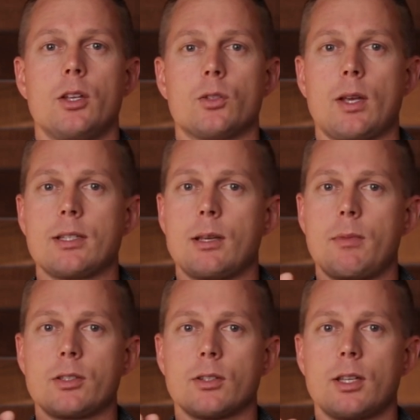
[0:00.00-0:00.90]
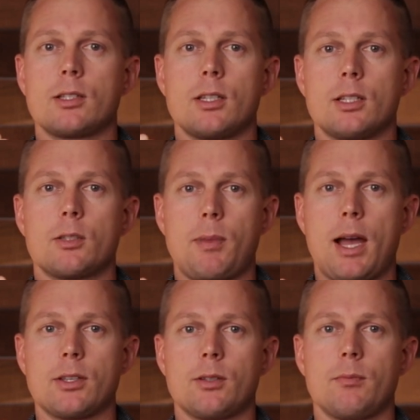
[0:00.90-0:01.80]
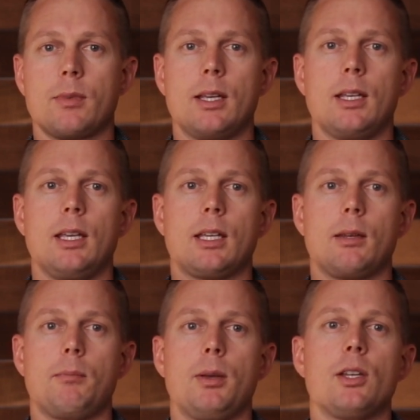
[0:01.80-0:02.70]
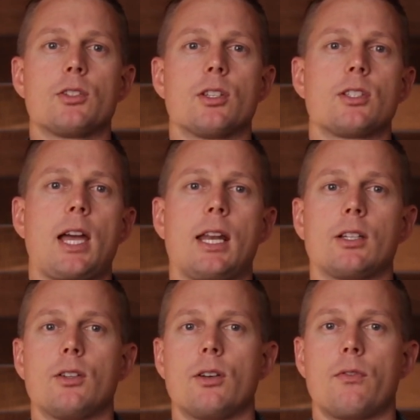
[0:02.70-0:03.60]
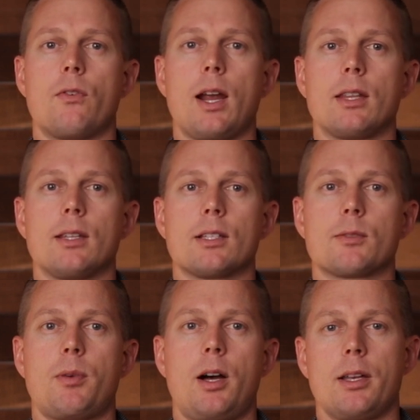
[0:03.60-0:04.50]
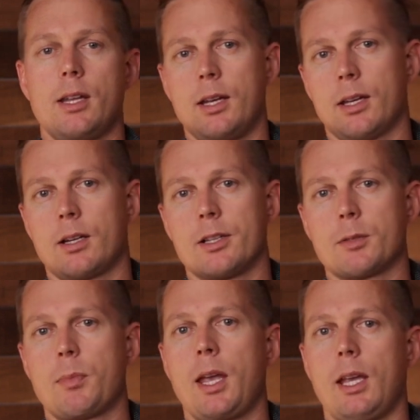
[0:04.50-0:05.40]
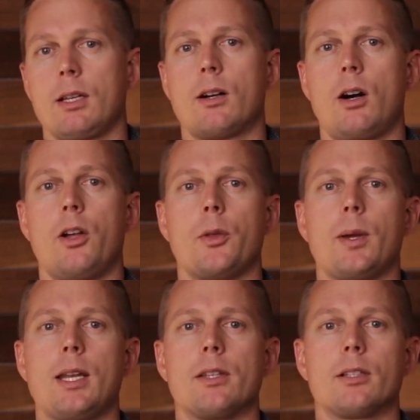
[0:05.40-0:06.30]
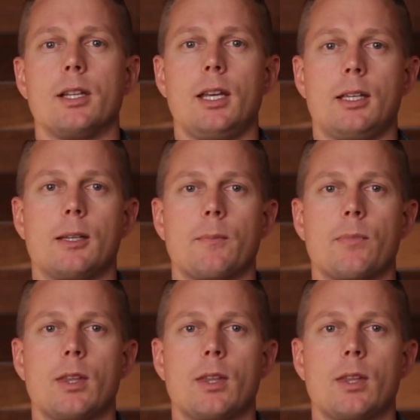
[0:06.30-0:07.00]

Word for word: So as that muscle gets into spasm, it can pinch the sciatic nerve right in that spot, cause pain all the way down the leg.